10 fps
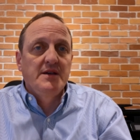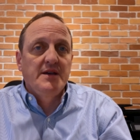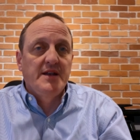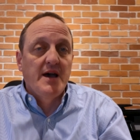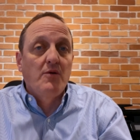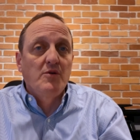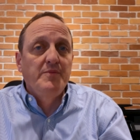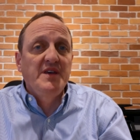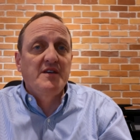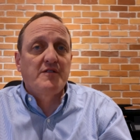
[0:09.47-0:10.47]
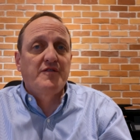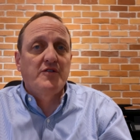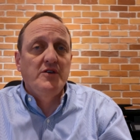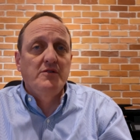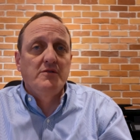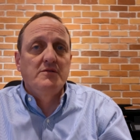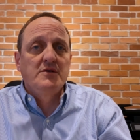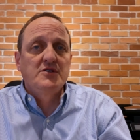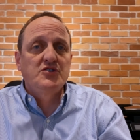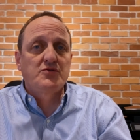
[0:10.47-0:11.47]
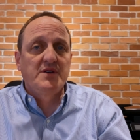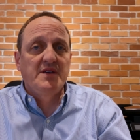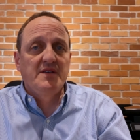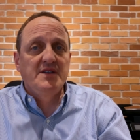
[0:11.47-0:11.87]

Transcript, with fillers: and how we'll be there for you during